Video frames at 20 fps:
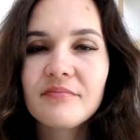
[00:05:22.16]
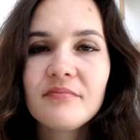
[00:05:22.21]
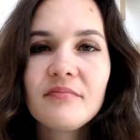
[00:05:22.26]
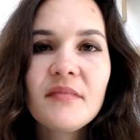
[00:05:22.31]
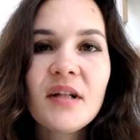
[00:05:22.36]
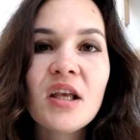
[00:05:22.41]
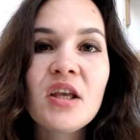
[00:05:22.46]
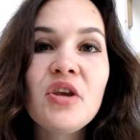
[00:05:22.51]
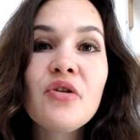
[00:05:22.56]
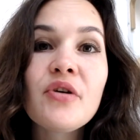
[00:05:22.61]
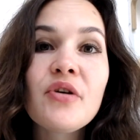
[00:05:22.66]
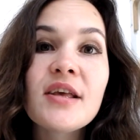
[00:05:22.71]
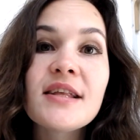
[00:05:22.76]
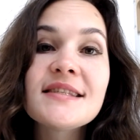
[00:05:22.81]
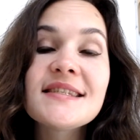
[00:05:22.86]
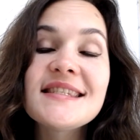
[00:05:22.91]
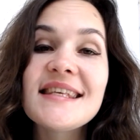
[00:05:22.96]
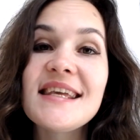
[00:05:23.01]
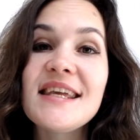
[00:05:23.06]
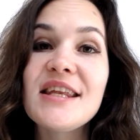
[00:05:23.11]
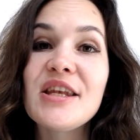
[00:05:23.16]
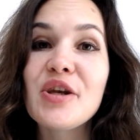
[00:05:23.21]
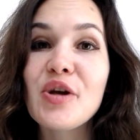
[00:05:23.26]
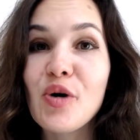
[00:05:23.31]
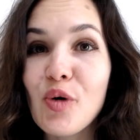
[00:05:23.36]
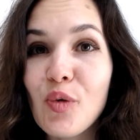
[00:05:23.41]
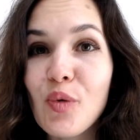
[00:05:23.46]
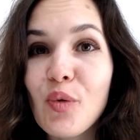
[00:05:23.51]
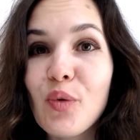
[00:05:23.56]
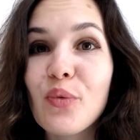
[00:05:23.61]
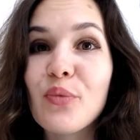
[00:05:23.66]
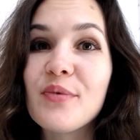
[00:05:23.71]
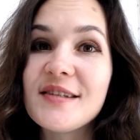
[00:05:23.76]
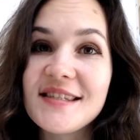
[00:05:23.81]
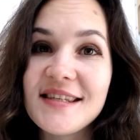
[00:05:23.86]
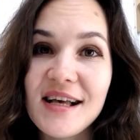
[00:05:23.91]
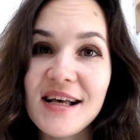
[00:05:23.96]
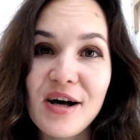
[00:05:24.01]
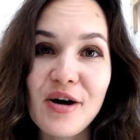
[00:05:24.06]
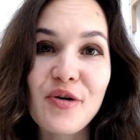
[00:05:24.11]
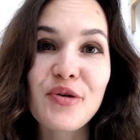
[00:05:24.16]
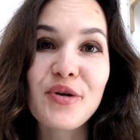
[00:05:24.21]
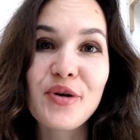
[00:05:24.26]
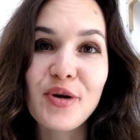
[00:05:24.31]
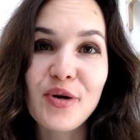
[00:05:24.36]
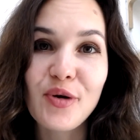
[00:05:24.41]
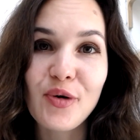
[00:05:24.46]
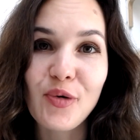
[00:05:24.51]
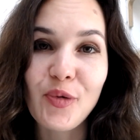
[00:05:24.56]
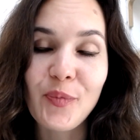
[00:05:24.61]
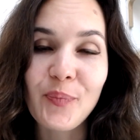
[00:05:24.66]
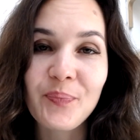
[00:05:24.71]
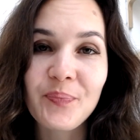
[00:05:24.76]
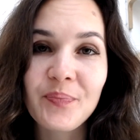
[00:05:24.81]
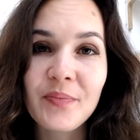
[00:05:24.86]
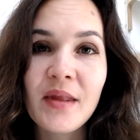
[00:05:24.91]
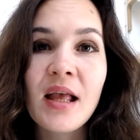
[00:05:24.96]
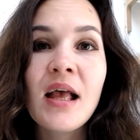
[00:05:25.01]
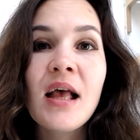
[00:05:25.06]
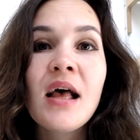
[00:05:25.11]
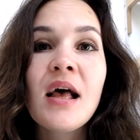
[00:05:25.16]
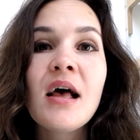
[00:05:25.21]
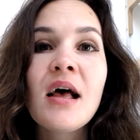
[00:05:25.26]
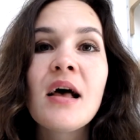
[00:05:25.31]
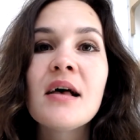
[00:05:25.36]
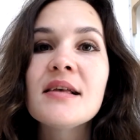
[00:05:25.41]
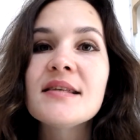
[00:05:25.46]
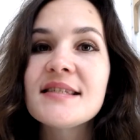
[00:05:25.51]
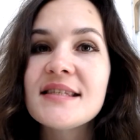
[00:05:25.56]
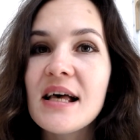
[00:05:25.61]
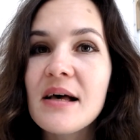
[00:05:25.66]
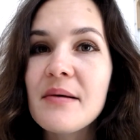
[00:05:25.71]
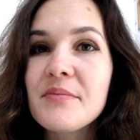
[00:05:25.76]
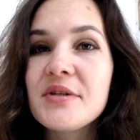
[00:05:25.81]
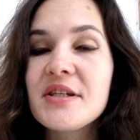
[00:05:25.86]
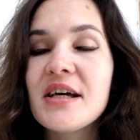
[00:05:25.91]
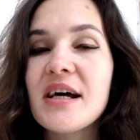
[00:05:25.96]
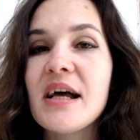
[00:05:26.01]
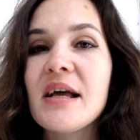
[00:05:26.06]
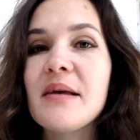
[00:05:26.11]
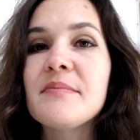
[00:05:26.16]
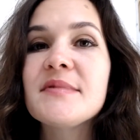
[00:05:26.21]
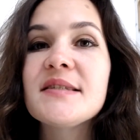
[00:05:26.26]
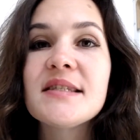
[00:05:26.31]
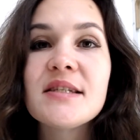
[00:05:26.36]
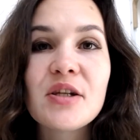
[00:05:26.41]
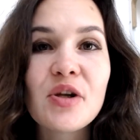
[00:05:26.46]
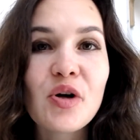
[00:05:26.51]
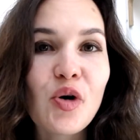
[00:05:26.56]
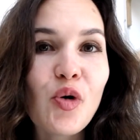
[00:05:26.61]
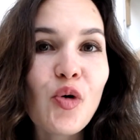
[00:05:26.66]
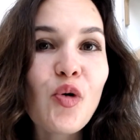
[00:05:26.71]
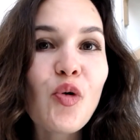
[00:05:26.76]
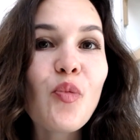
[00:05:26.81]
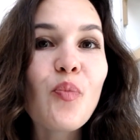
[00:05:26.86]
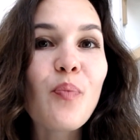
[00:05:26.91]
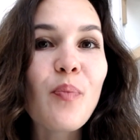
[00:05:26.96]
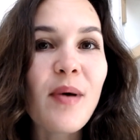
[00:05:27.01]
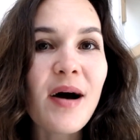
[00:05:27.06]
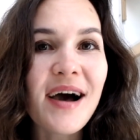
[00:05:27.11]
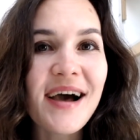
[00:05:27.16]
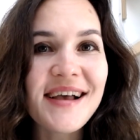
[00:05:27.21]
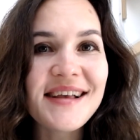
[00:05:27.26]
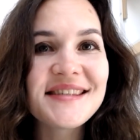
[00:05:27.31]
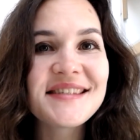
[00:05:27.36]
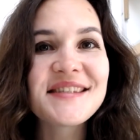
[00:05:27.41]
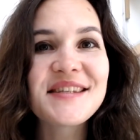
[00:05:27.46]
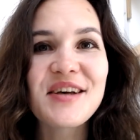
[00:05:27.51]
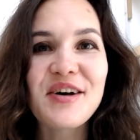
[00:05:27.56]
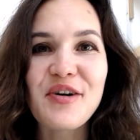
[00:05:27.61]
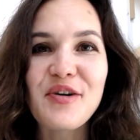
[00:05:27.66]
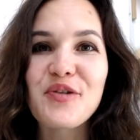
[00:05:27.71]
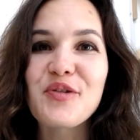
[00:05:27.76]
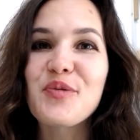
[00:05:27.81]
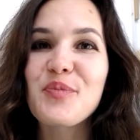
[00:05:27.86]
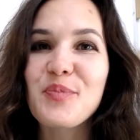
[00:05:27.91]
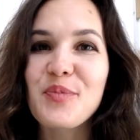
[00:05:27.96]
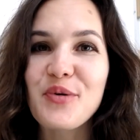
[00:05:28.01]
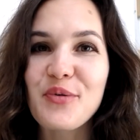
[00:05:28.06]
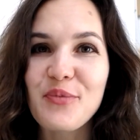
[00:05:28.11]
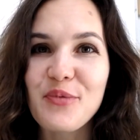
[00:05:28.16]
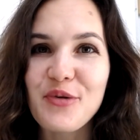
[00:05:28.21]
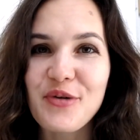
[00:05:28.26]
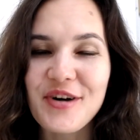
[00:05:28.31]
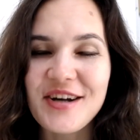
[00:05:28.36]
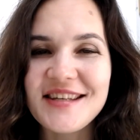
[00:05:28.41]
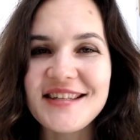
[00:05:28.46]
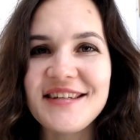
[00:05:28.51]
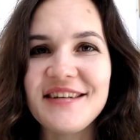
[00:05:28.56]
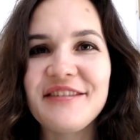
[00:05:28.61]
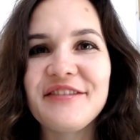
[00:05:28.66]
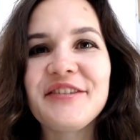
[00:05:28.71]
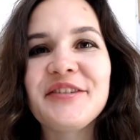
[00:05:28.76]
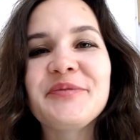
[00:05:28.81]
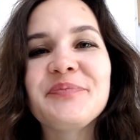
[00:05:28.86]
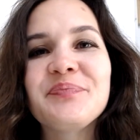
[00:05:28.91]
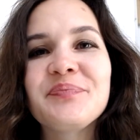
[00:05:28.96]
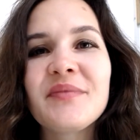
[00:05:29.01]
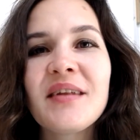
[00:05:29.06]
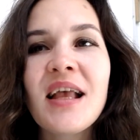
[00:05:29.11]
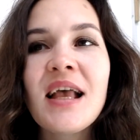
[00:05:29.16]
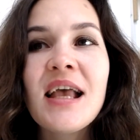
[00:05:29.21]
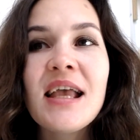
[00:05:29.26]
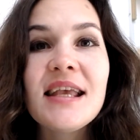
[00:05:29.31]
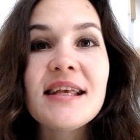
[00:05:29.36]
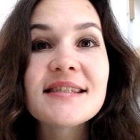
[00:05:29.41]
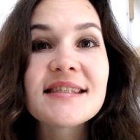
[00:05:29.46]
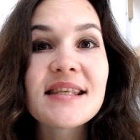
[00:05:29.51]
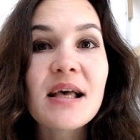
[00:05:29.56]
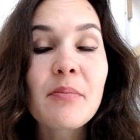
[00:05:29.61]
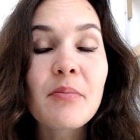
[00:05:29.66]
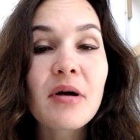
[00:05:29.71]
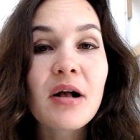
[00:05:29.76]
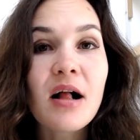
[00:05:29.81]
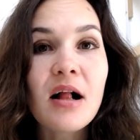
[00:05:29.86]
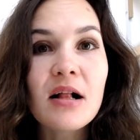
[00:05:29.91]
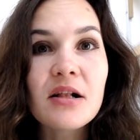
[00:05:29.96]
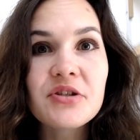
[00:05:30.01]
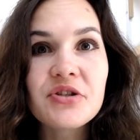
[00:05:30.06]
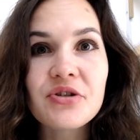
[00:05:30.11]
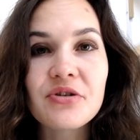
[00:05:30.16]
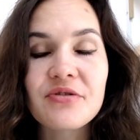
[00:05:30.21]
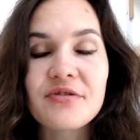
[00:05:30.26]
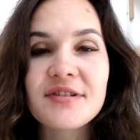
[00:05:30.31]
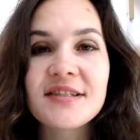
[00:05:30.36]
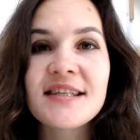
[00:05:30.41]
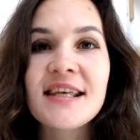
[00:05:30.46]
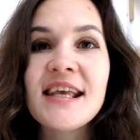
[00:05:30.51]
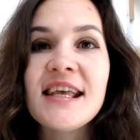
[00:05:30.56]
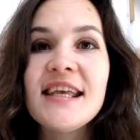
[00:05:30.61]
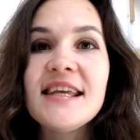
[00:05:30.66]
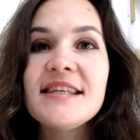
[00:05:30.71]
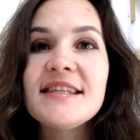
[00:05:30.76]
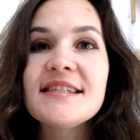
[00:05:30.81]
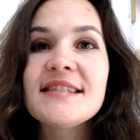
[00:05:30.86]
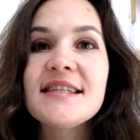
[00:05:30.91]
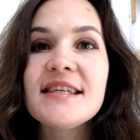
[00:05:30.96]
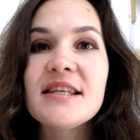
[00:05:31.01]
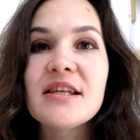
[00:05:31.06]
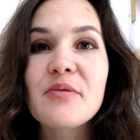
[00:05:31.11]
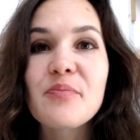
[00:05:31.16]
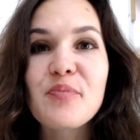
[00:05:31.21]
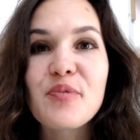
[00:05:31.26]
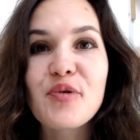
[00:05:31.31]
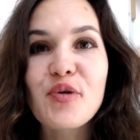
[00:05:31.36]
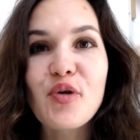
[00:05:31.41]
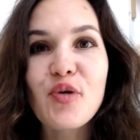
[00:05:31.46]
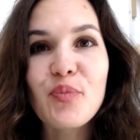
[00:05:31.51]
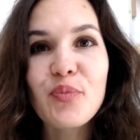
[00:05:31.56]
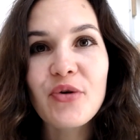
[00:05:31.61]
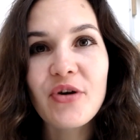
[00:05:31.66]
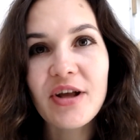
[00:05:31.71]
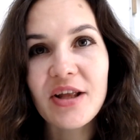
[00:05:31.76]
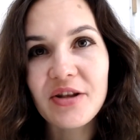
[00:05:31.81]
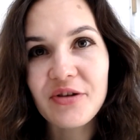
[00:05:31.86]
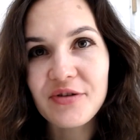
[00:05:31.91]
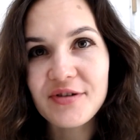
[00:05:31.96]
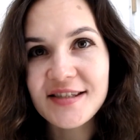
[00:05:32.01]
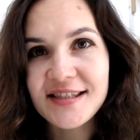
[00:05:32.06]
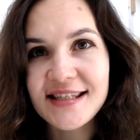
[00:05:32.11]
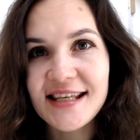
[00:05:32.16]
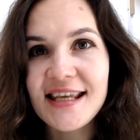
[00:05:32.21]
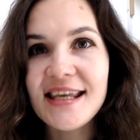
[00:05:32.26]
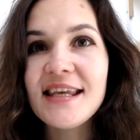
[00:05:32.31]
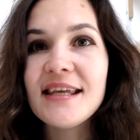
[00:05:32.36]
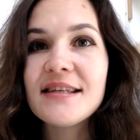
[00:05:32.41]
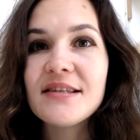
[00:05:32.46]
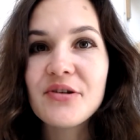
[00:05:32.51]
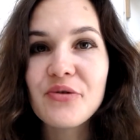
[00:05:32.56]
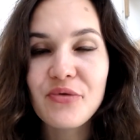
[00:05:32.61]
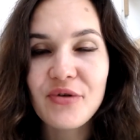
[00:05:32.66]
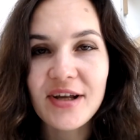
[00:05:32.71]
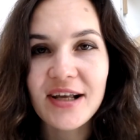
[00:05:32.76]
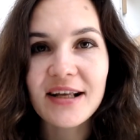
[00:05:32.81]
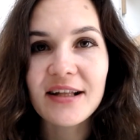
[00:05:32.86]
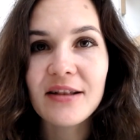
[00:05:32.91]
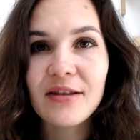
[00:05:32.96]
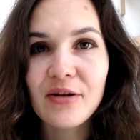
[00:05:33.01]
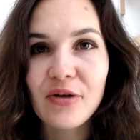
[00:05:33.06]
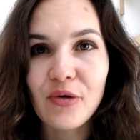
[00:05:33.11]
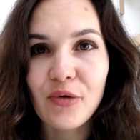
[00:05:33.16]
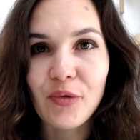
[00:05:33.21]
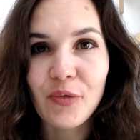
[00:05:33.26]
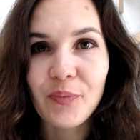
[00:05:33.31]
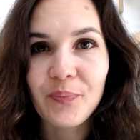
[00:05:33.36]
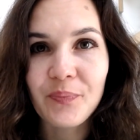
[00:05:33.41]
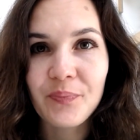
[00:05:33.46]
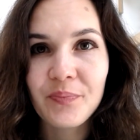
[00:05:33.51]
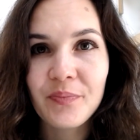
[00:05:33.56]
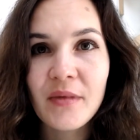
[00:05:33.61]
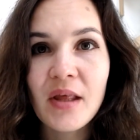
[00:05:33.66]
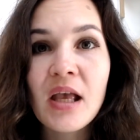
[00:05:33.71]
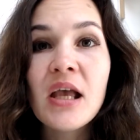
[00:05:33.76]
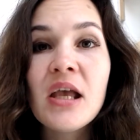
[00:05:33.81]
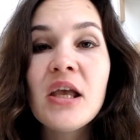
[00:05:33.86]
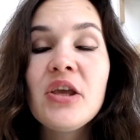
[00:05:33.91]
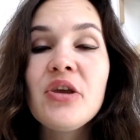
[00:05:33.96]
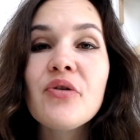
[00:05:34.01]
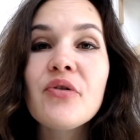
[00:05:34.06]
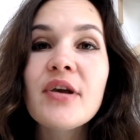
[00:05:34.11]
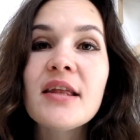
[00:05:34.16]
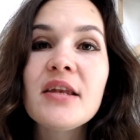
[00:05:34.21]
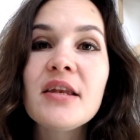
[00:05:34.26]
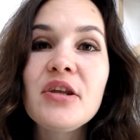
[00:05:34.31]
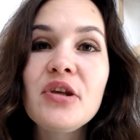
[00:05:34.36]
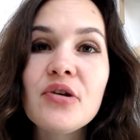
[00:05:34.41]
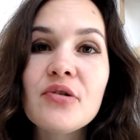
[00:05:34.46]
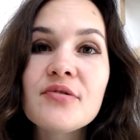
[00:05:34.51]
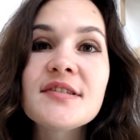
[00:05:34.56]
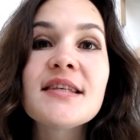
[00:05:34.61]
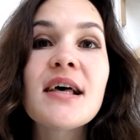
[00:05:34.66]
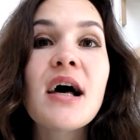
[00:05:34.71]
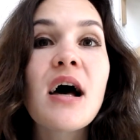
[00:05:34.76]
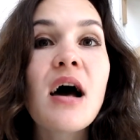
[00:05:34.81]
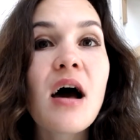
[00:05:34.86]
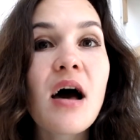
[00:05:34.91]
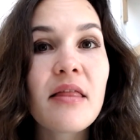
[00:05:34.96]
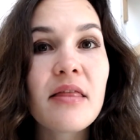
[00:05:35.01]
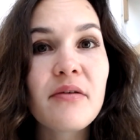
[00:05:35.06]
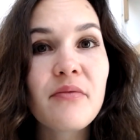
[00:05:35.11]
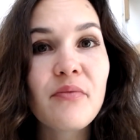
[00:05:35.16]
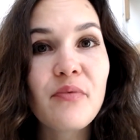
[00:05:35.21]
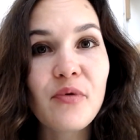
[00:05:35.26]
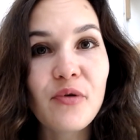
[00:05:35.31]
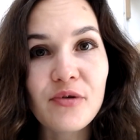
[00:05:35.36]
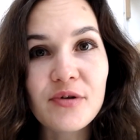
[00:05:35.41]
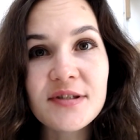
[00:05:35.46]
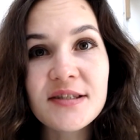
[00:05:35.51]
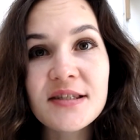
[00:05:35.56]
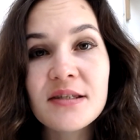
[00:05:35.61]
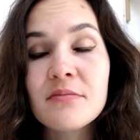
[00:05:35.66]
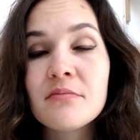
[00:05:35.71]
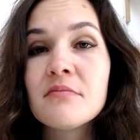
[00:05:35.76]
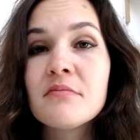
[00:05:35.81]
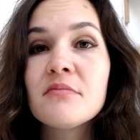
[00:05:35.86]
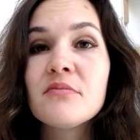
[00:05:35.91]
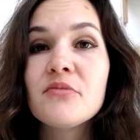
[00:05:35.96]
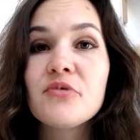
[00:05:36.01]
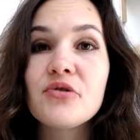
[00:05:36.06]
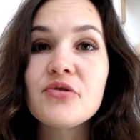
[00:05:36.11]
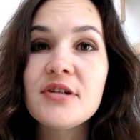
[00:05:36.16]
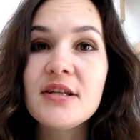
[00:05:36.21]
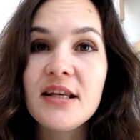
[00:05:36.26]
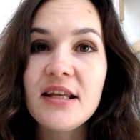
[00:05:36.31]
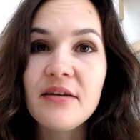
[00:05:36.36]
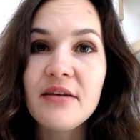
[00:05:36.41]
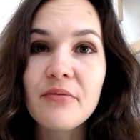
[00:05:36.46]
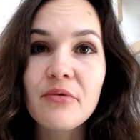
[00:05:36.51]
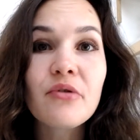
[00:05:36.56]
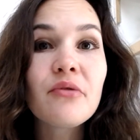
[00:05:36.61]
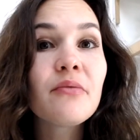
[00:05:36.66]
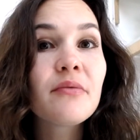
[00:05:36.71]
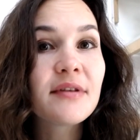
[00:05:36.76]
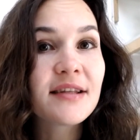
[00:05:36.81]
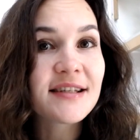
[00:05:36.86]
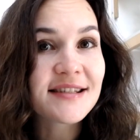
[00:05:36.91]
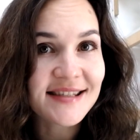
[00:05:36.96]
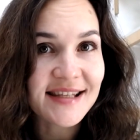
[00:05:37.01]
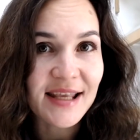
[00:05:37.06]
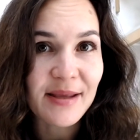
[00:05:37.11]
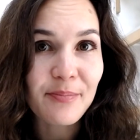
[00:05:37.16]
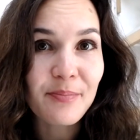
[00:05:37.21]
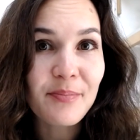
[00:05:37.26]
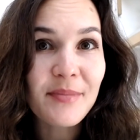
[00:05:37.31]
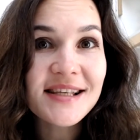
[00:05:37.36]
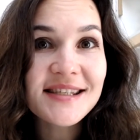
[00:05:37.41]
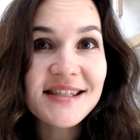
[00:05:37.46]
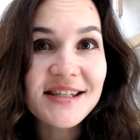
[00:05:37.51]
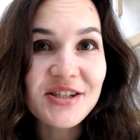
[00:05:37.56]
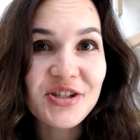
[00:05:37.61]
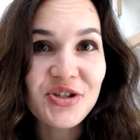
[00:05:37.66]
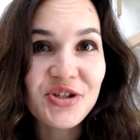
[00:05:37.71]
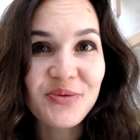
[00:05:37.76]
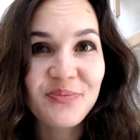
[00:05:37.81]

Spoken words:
You can say no without no. Sometimes no might sound provocative. In some cultures, it is inappropriate to say direct no. You can use other words to deliver the same message.